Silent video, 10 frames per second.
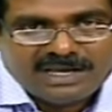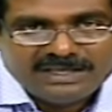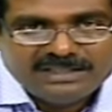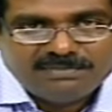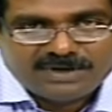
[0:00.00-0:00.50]

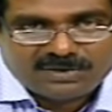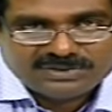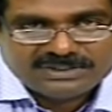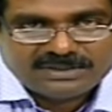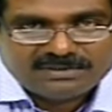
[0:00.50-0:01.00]
in the
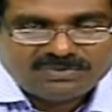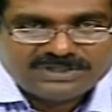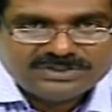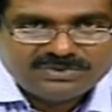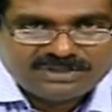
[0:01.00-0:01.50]
browser.
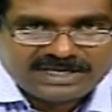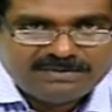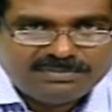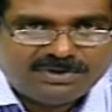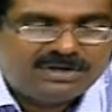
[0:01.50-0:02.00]
Once you
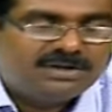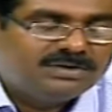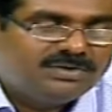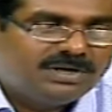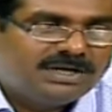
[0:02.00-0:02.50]
type your
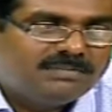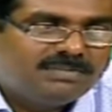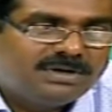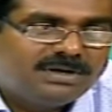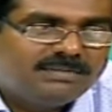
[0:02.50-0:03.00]

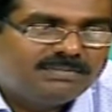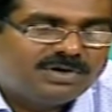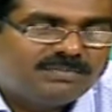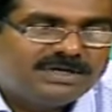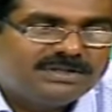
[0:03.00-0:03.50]
URL
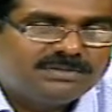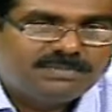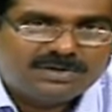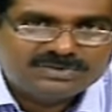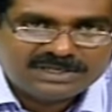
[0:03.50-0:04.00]
properly in the
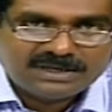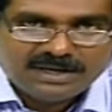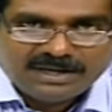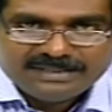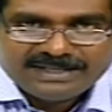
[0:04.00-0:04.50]
browser,
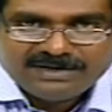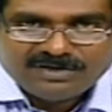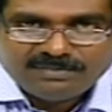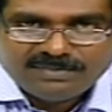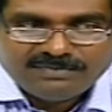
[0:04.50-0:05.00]
then
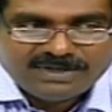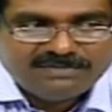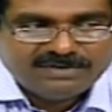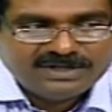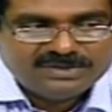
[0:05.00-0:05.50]
it will be very,
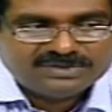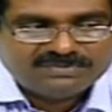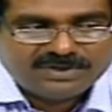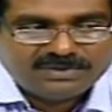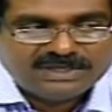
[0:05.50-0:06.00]
very
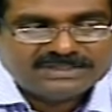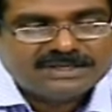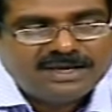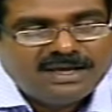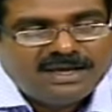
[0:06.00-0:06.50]
useful to us.
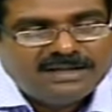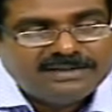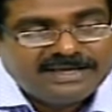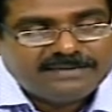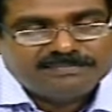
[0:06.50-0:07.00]

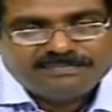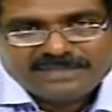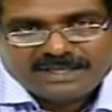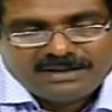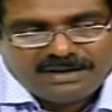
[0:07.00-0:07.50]
Then,
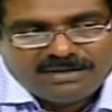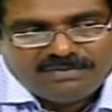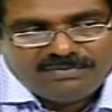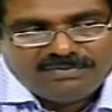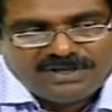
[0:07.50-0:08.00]

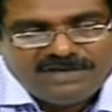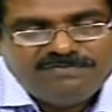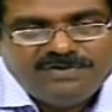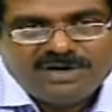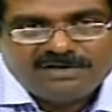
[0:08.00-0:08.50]

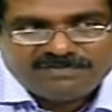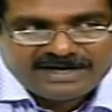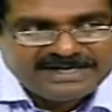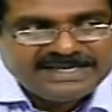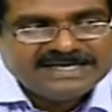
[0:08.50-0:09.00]
if you are
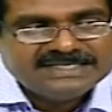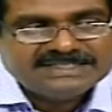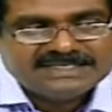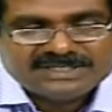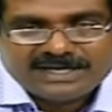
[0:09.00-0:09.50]
finding any
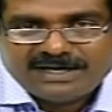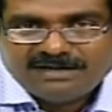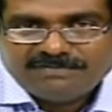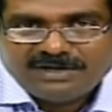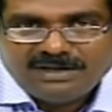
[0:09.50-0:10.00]
such kind
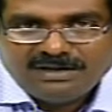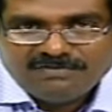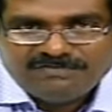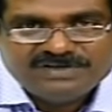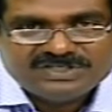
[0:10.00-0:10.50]
of a
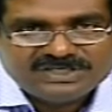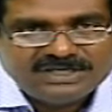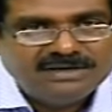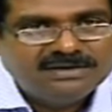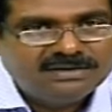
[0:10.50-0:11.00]

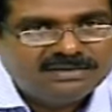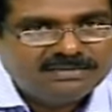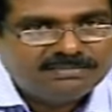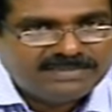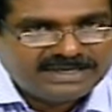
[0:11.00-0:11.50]
phishing
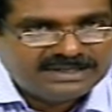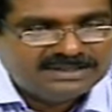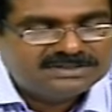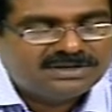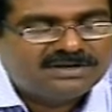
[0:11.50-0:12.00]

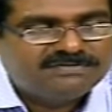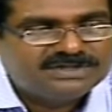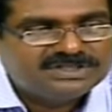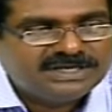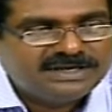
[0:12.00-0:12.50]
mails or a
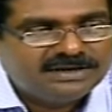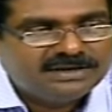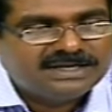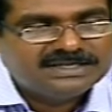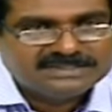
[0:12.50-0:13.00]
phishing,
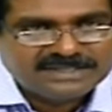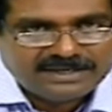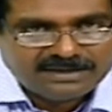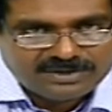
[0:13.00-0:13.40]
let us say,